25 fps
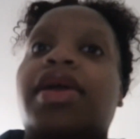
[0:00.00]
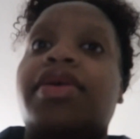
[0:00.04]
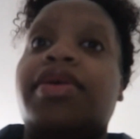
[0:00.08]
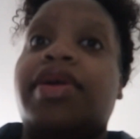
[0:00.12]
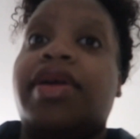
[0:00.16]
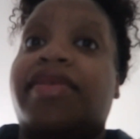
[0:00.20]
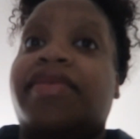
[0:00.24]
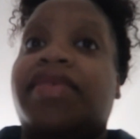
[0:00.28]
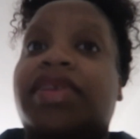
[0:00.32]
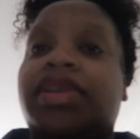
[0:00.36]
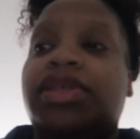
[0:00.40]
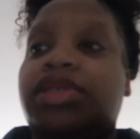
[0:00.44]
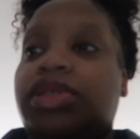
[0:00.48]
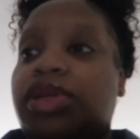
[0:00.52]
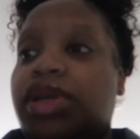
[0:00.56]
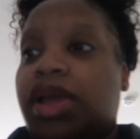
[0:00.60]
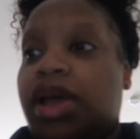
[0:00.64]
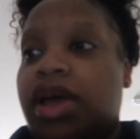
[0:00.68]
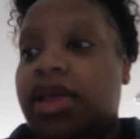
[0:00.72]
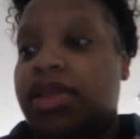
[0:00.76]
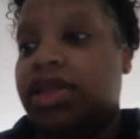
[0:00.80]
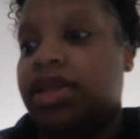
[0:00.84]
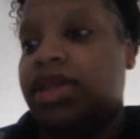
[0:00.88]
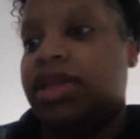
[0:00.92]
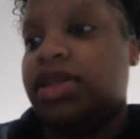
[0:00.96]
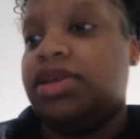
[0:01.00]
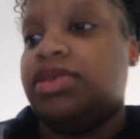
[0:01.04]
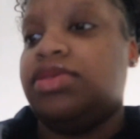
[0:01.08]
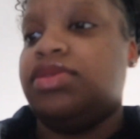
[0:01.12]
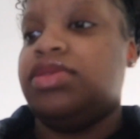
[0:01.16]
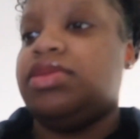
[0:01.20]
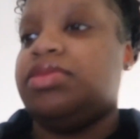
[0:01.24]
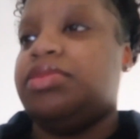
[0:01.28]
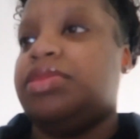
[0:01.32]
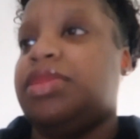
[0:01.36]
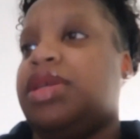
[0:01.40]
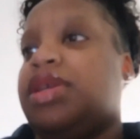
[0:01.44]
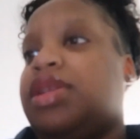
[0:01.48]
Okay, I'm gonna show y'all the
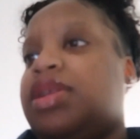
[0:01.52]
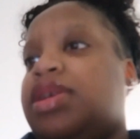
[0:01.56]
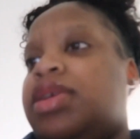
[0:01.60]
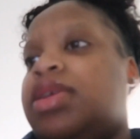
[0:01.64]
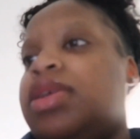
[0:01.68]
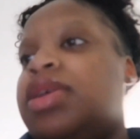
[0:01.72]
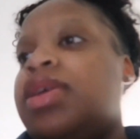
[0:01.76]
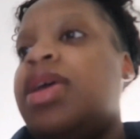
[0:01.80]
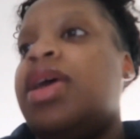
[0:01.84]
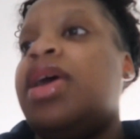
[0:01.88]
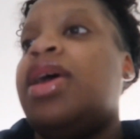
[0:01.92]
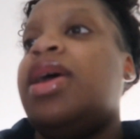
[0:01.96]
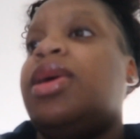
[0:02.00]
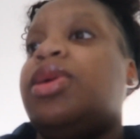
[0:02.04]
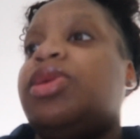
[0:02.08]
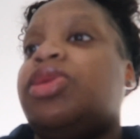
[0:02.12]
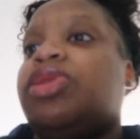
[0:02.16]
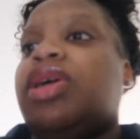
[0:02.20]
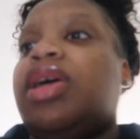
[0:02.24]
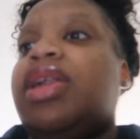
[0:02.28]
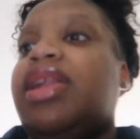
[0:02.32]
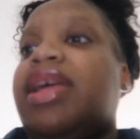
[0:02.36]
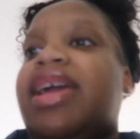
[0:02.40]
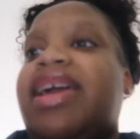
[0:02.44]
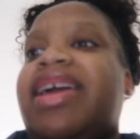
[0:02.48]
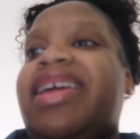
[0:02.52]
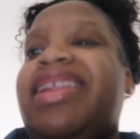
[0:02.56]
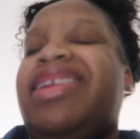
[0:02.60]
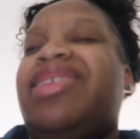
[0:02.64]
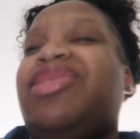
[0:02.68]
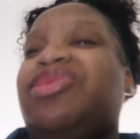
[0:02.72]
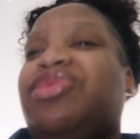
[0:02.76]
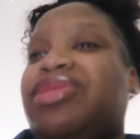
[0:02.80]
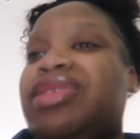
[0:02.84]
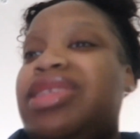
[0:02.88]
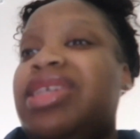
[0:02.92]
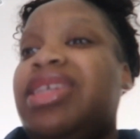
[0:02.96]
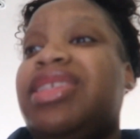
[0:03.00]
nails I'm getting. Trying to edit
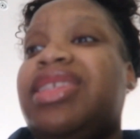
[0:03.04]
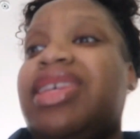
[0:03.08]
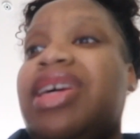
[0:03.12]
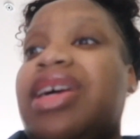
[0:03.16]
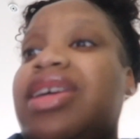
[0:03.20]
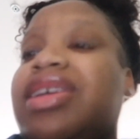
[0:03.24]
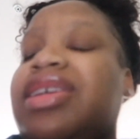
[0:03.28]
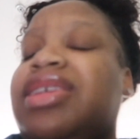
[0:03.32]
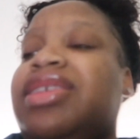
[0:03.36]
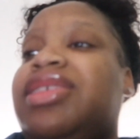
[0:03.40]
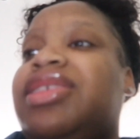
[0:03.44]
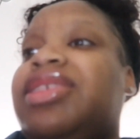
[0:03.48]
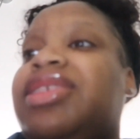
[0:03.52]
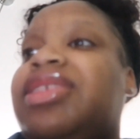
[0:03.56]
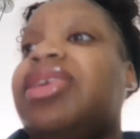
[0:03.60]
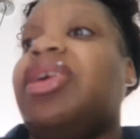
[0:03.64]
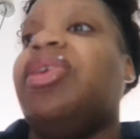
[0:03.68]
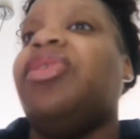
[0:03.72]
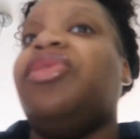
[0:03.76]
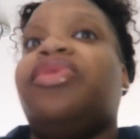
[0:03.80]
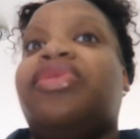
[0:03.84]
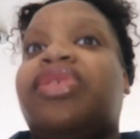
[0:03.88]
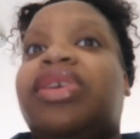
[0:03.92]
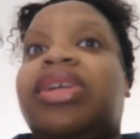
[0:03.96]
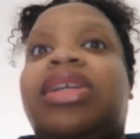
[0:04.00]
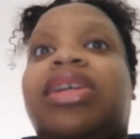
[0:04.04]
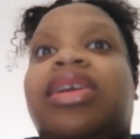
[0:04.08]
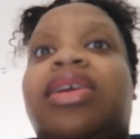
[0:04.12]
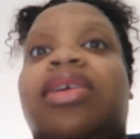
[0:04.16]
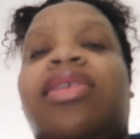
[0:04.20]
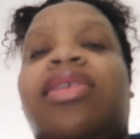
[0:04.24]
on TikTok is so freaking